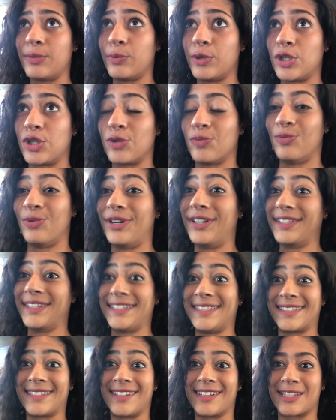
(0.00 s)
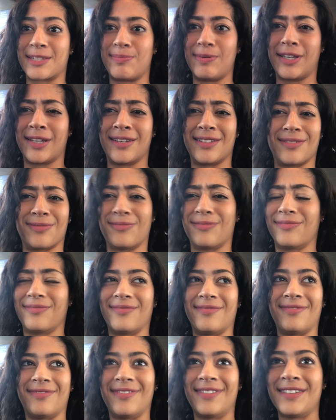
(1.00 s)
which really sucks because
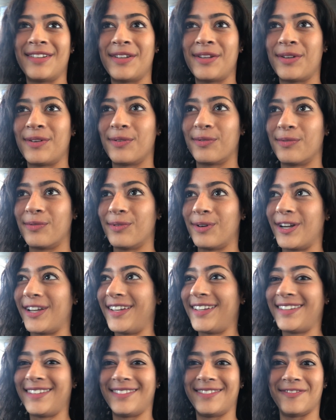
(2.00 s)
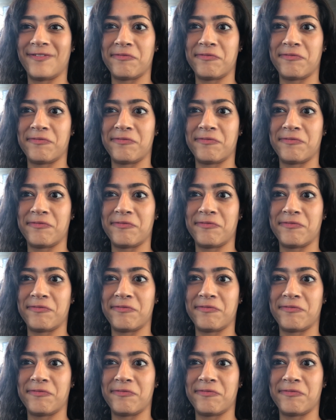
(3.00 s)
what?